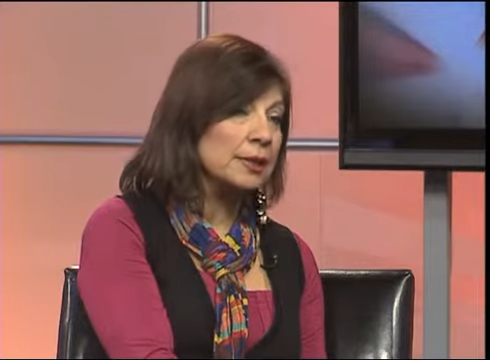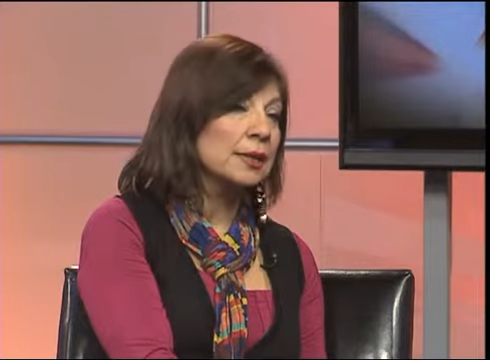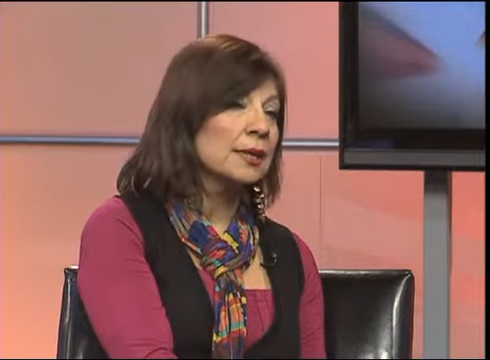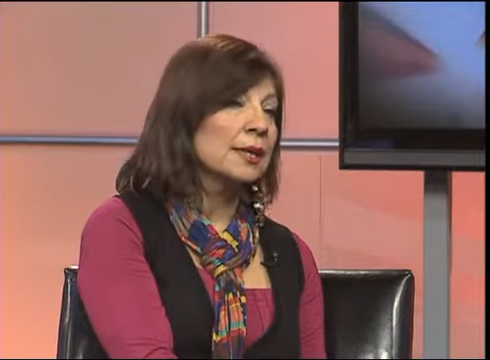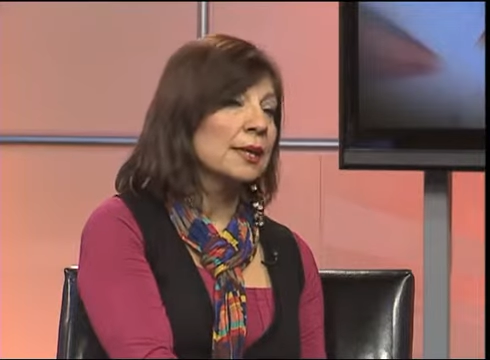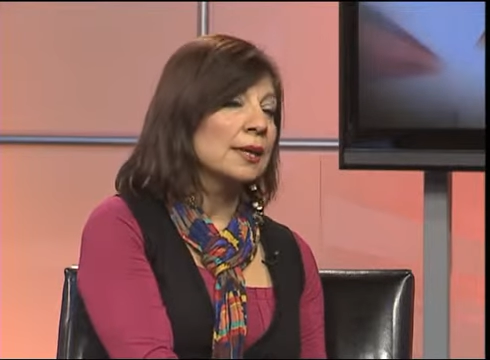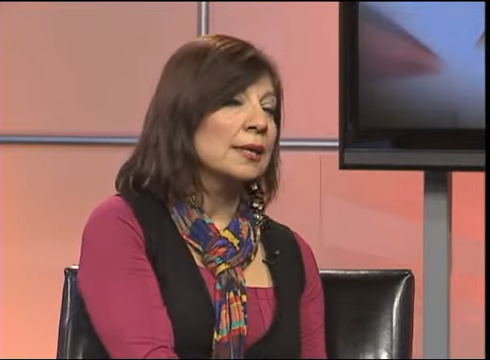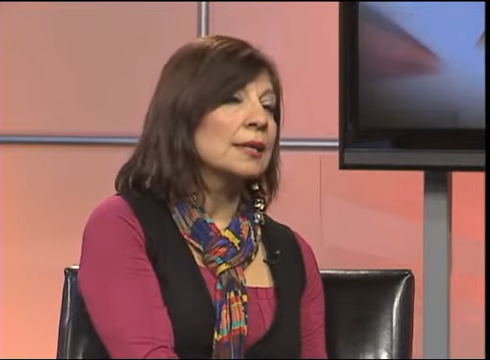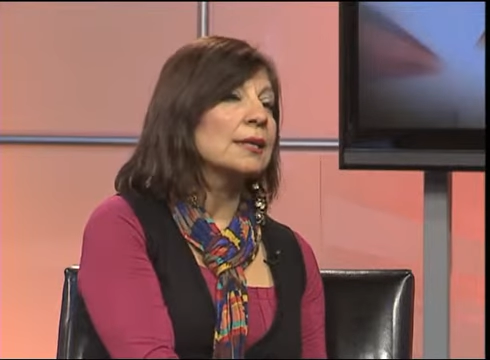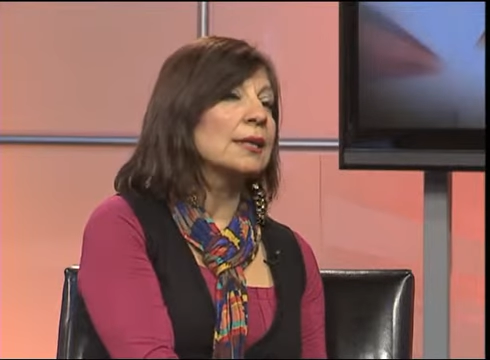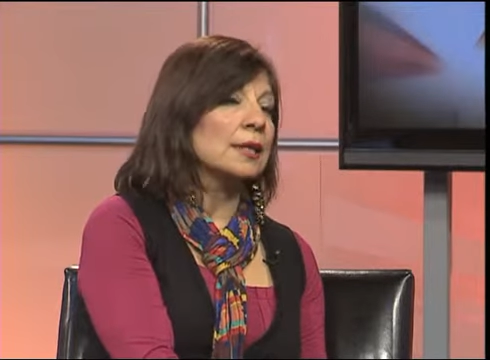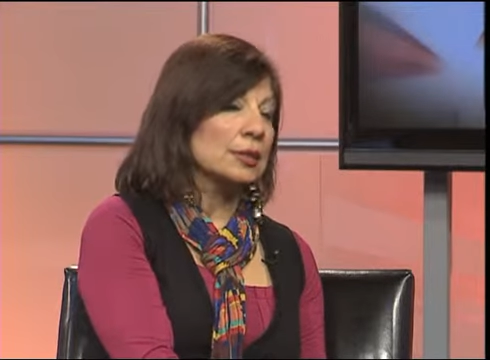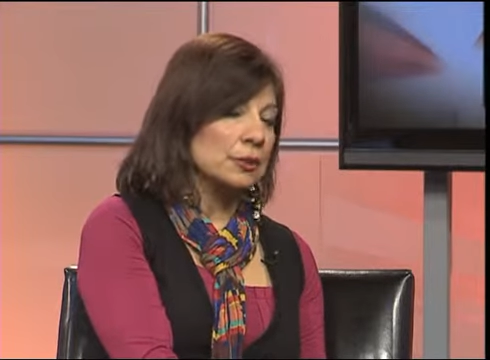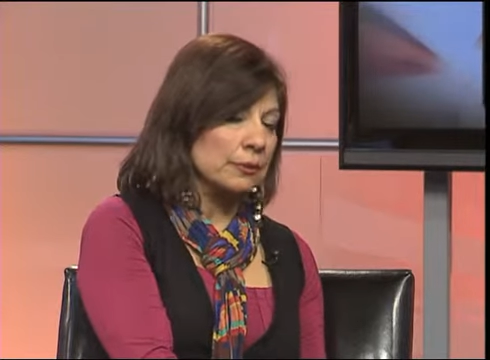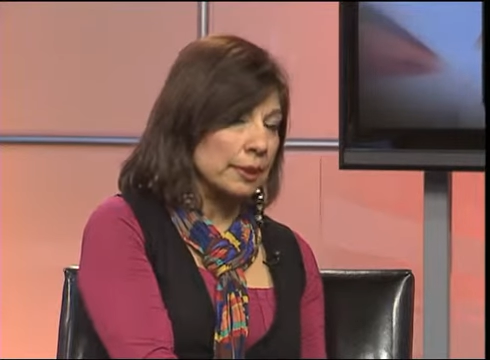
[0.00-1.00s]
For doing a
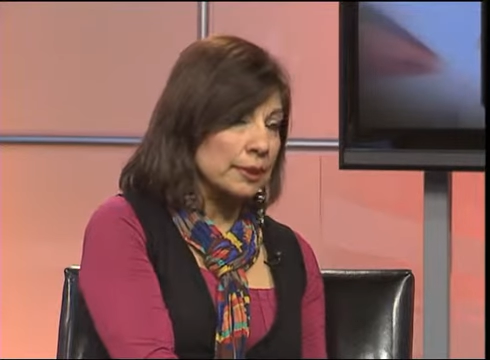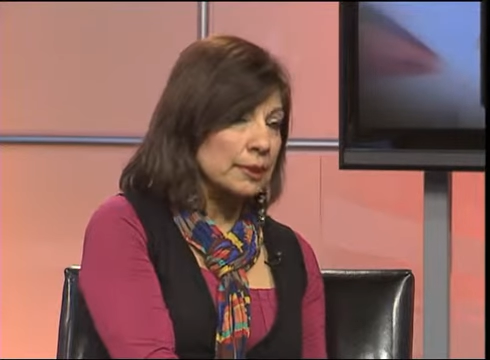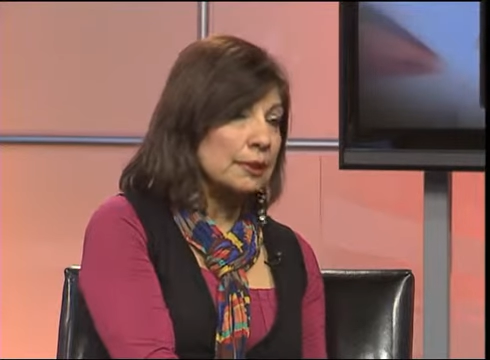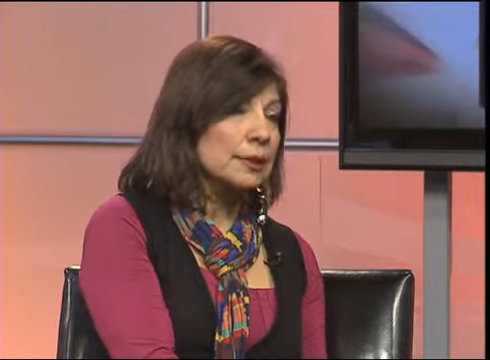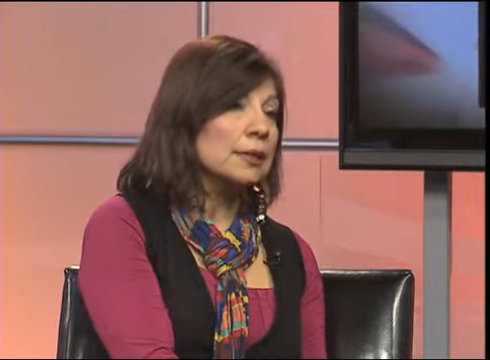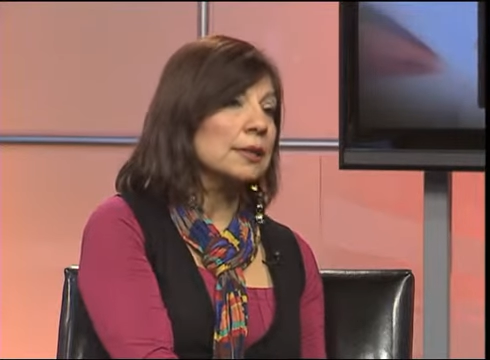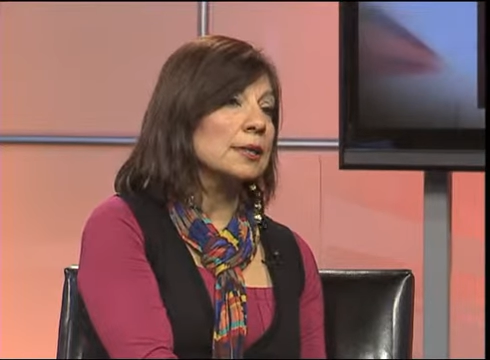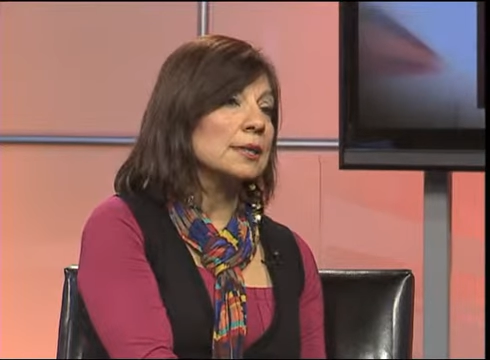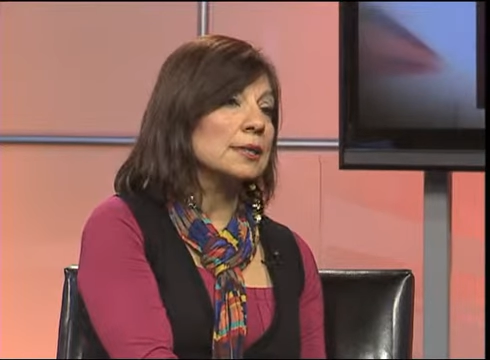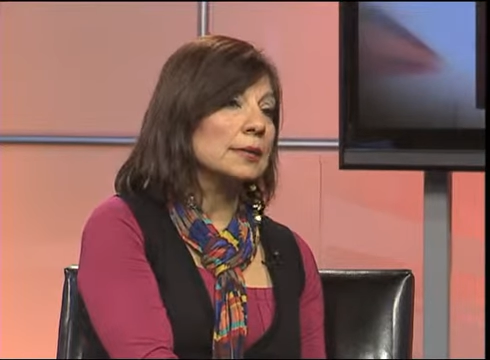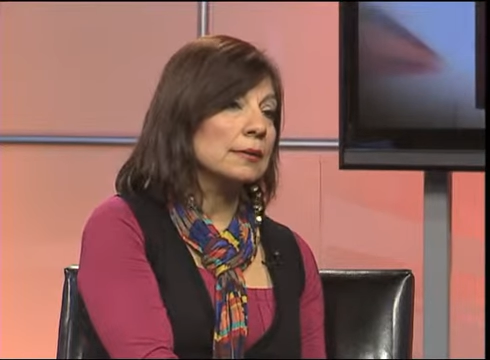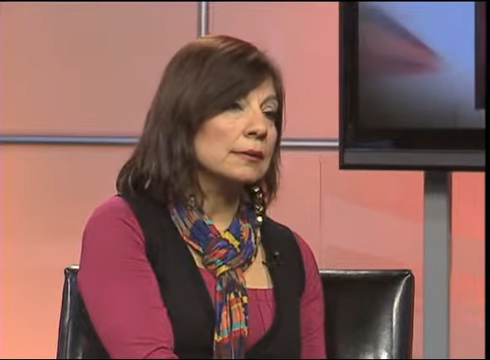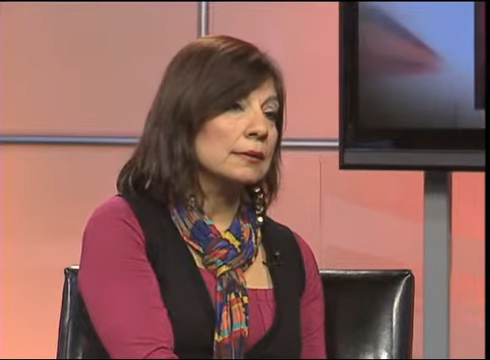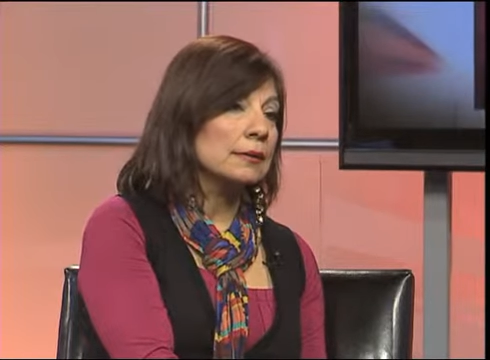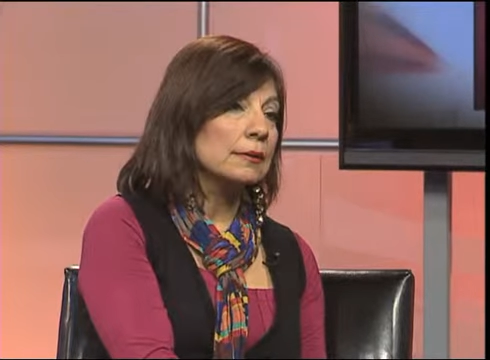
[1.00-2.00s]
wrong right. in the eyes yes. of
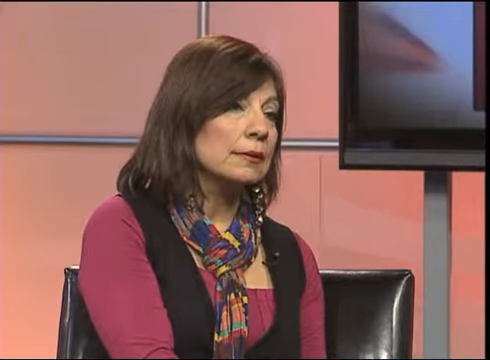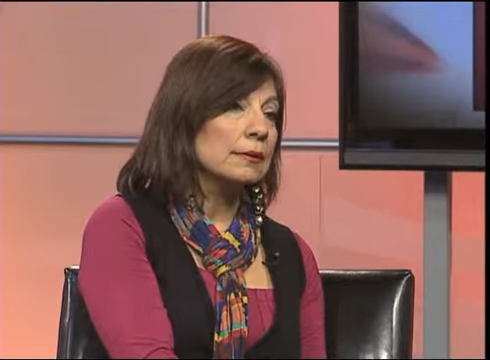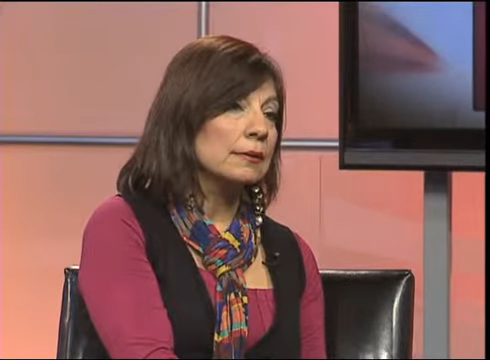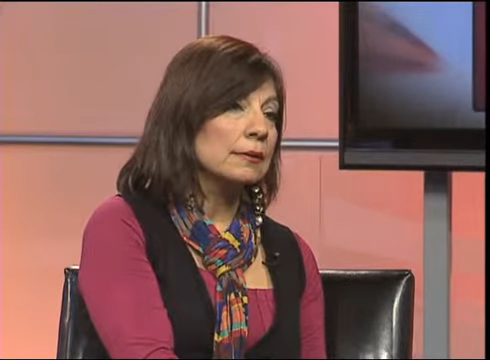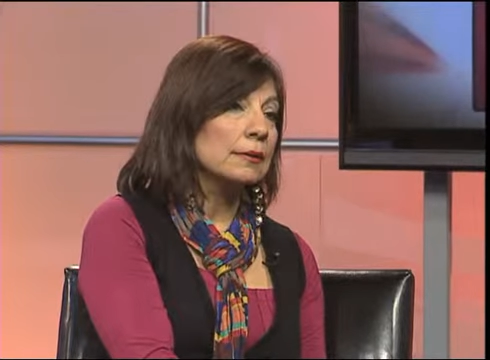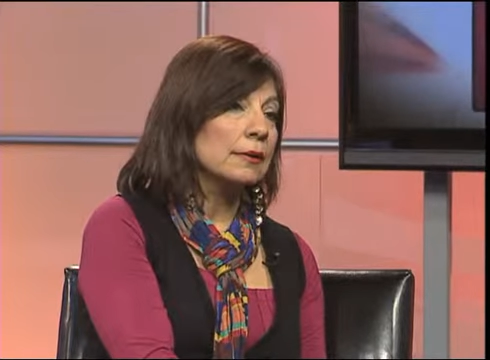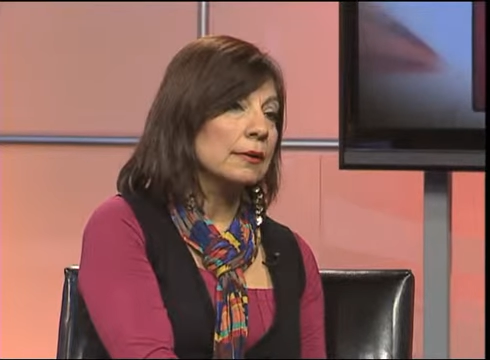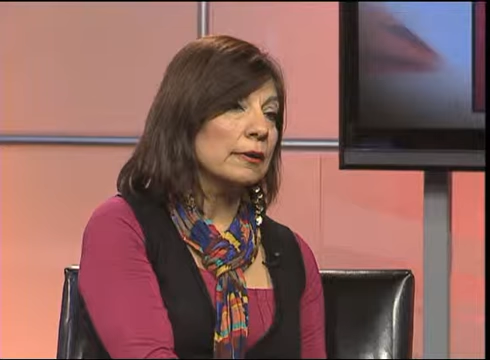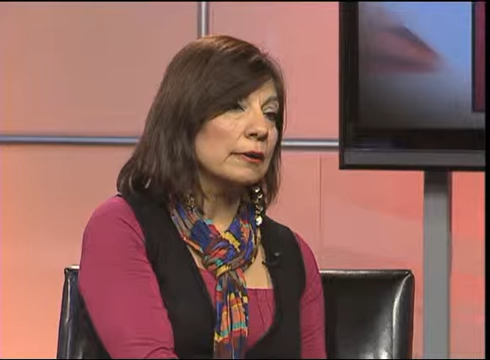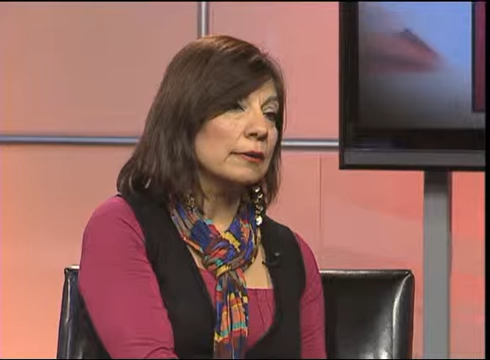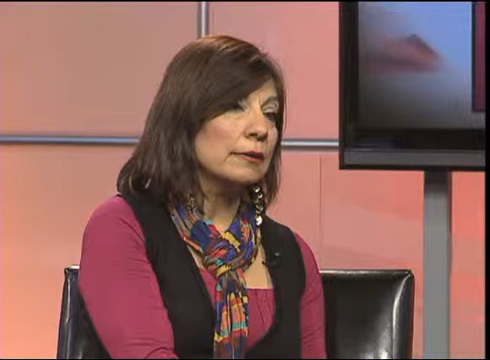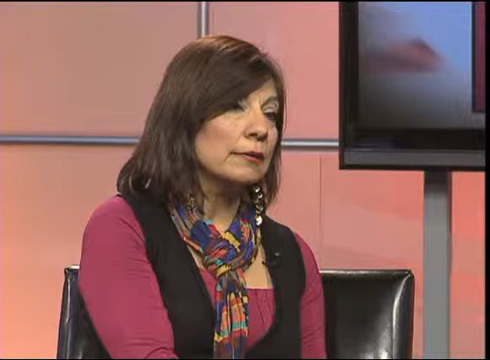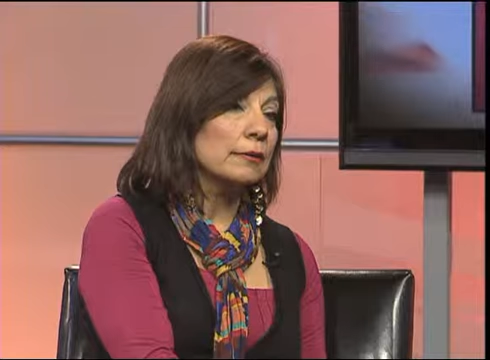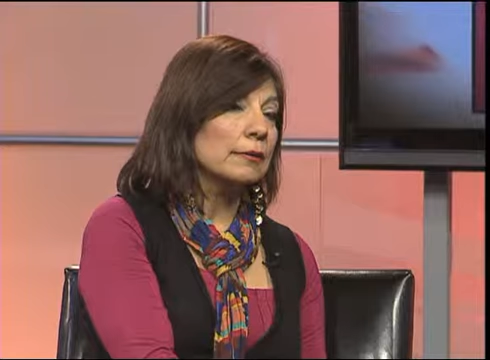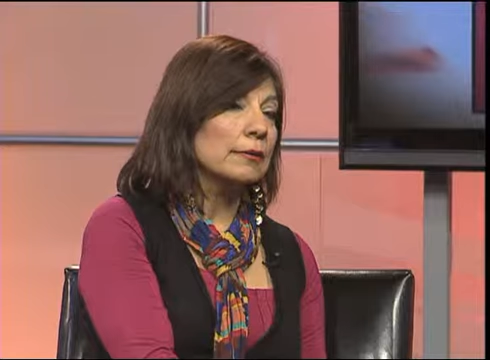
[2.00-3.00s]
the
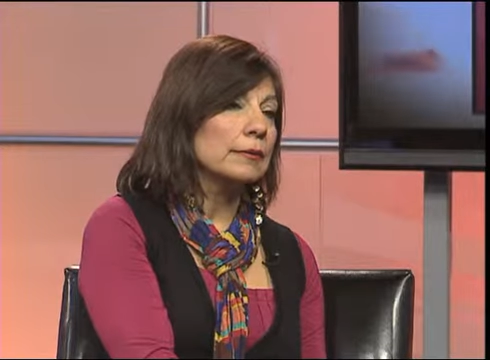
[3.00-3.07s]
accused.